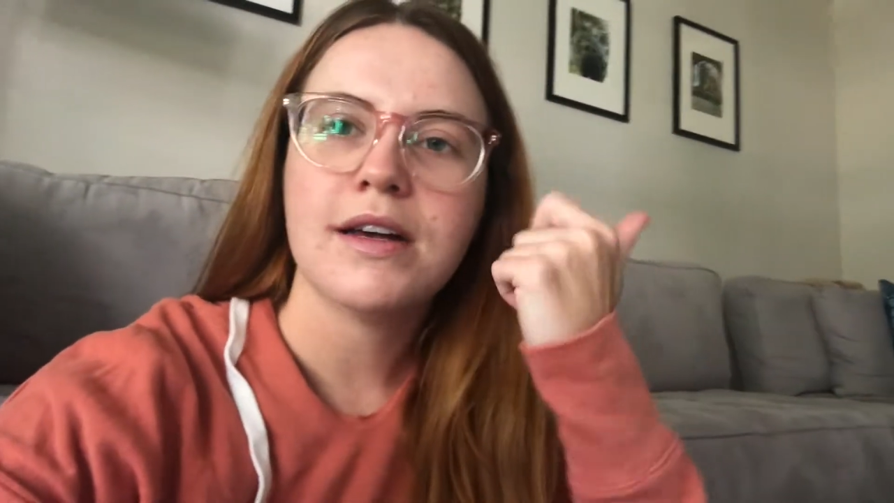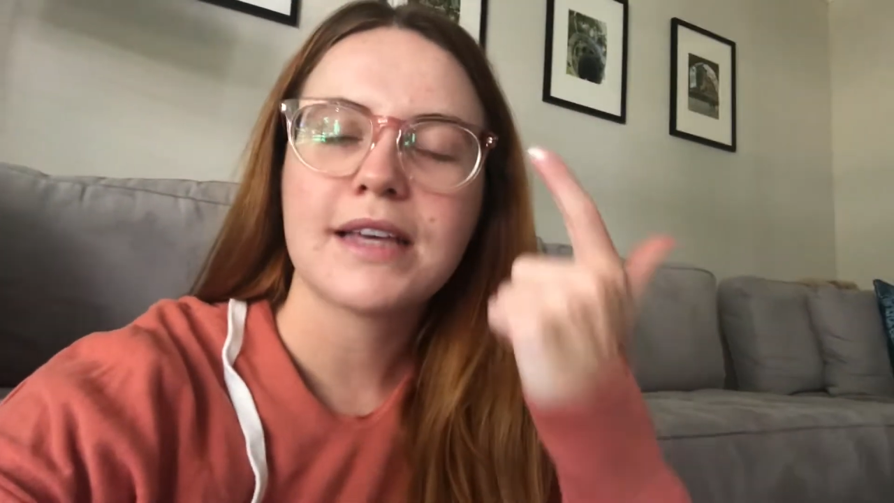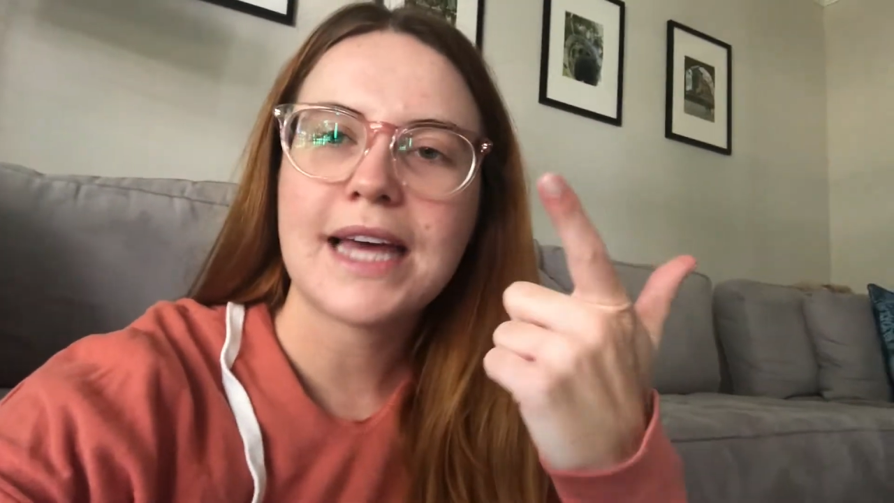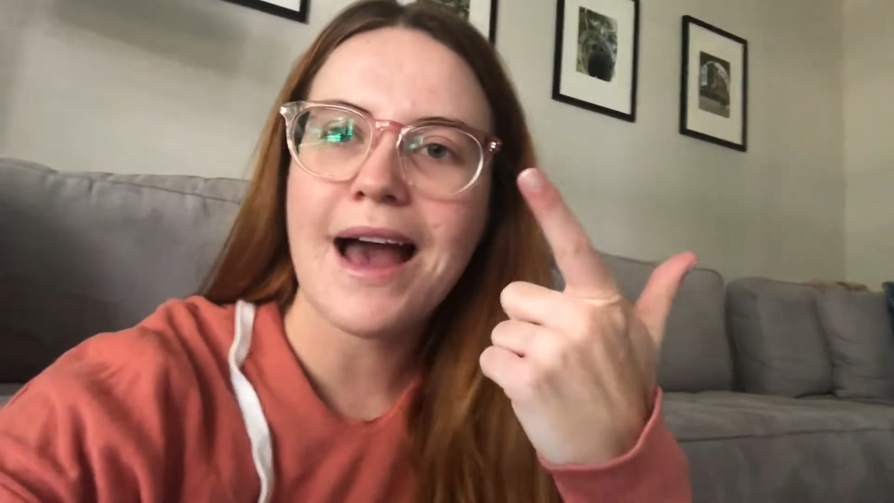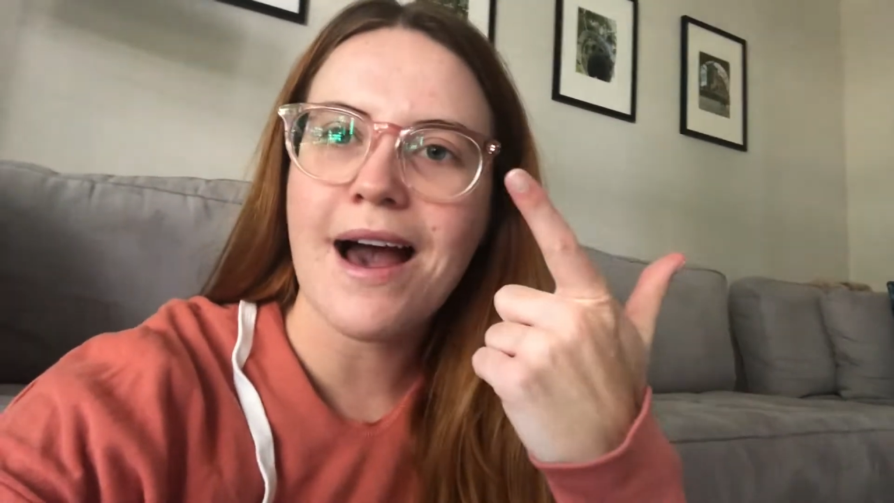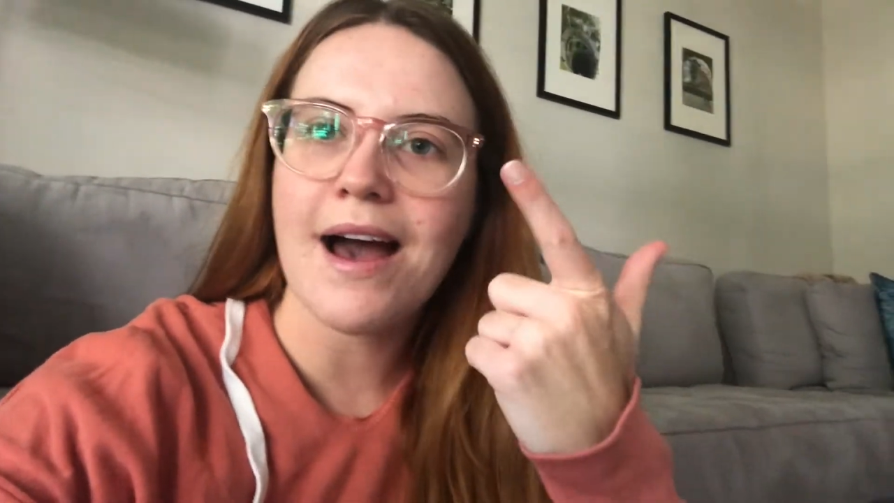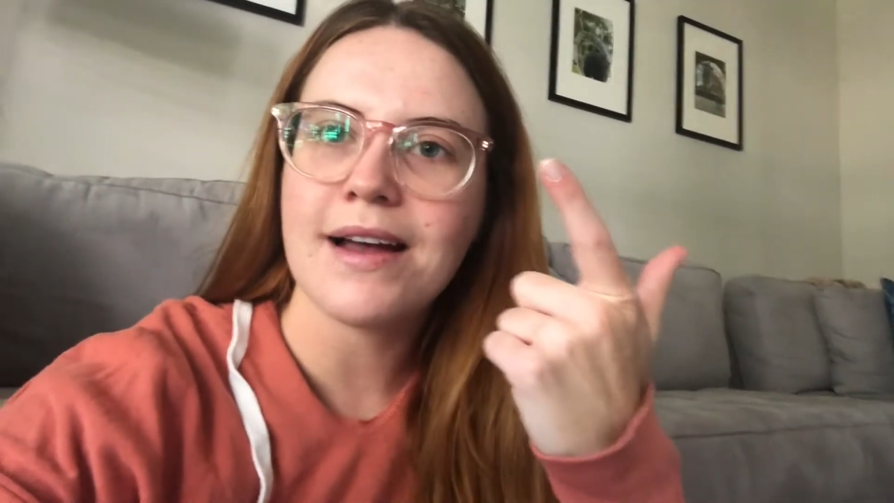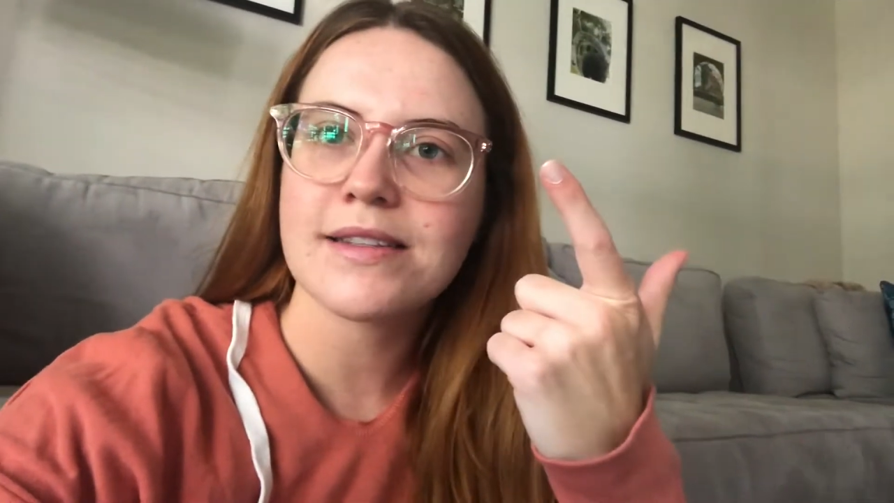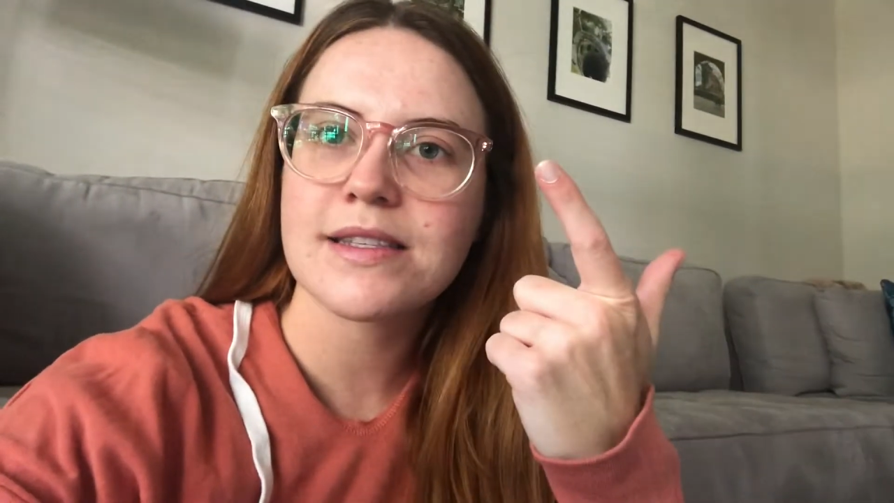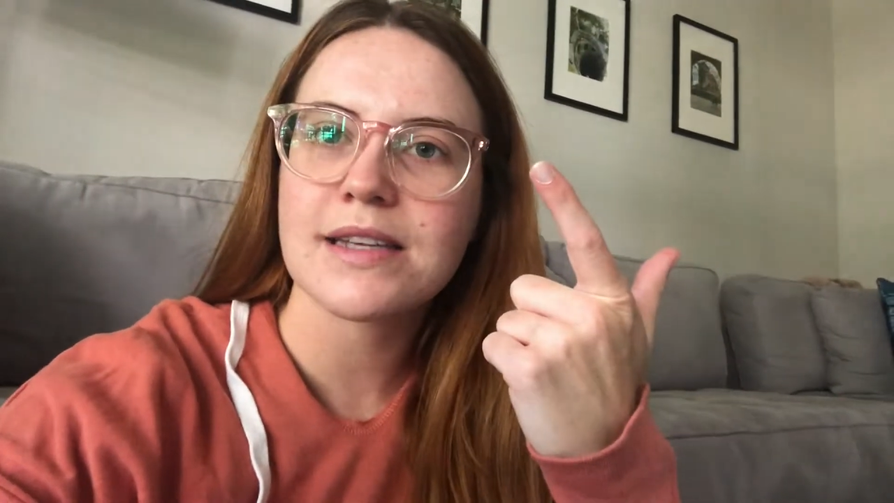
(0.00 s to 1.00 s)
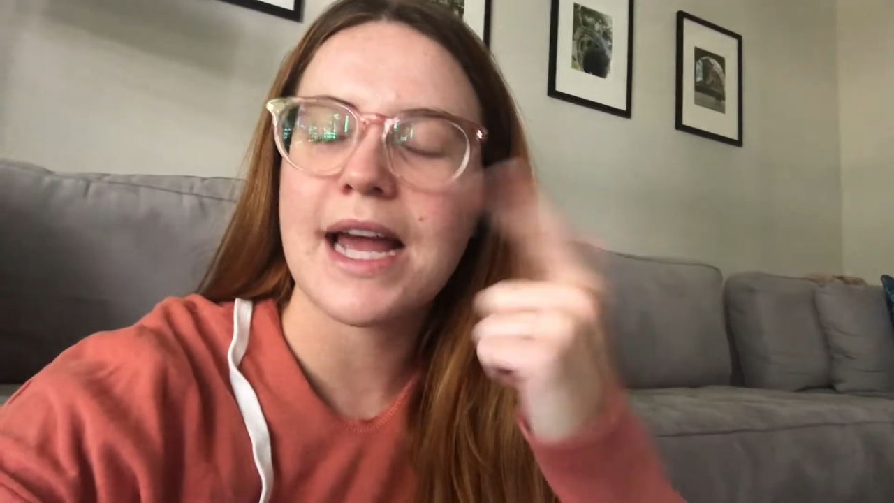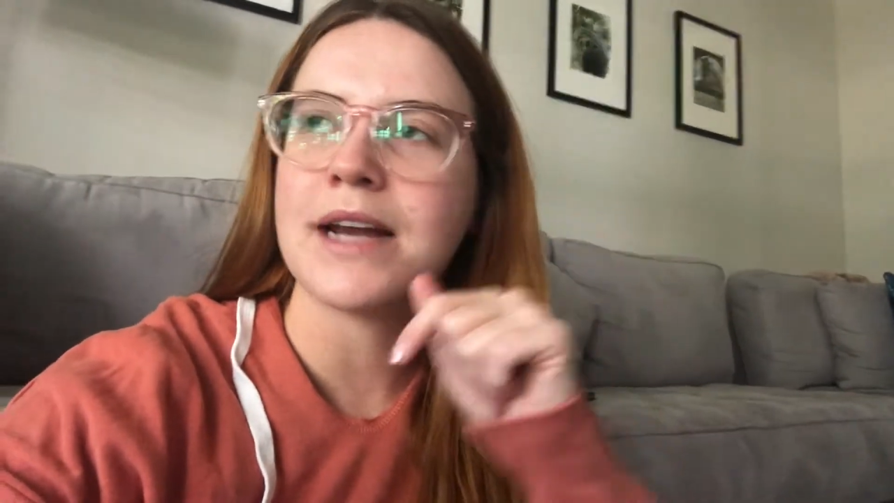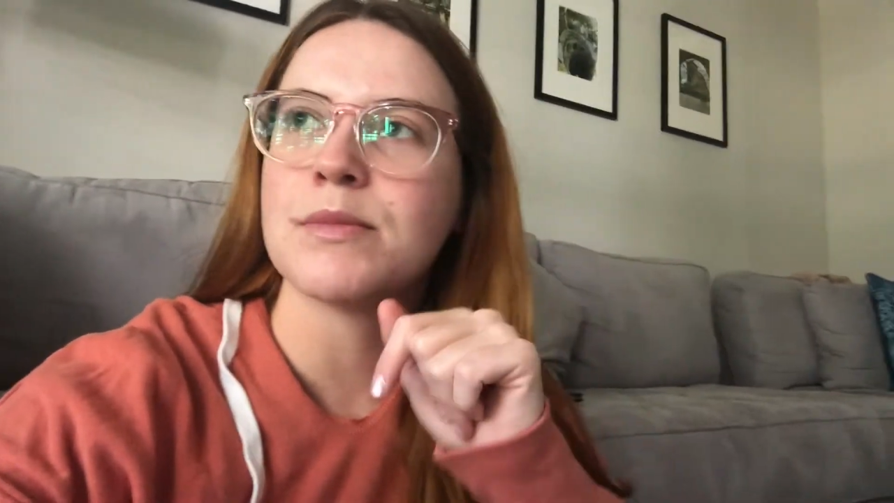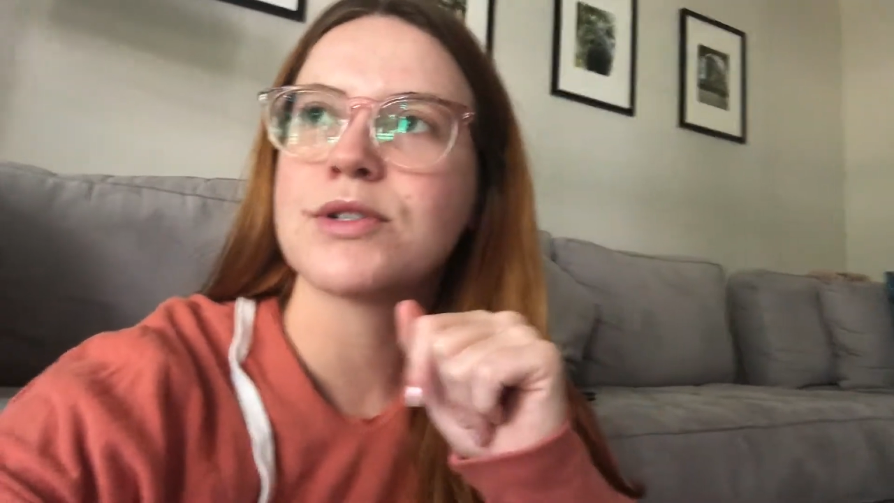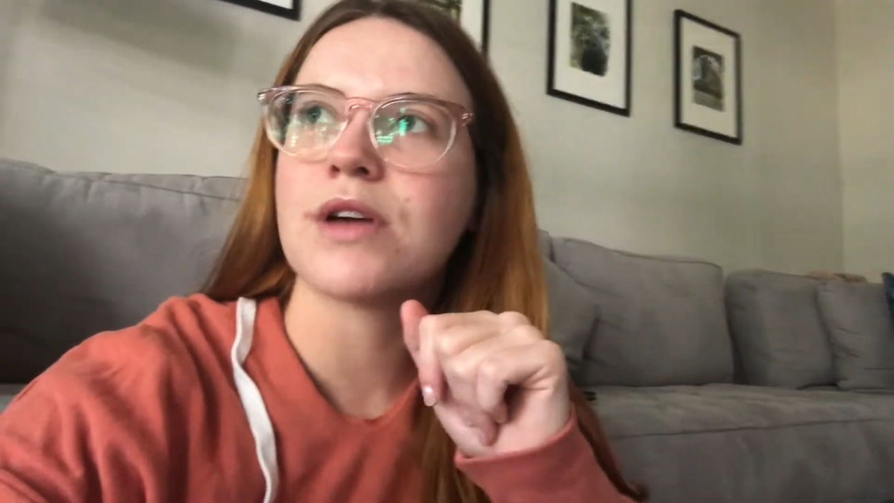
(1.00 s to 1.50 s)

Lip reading: cat, animals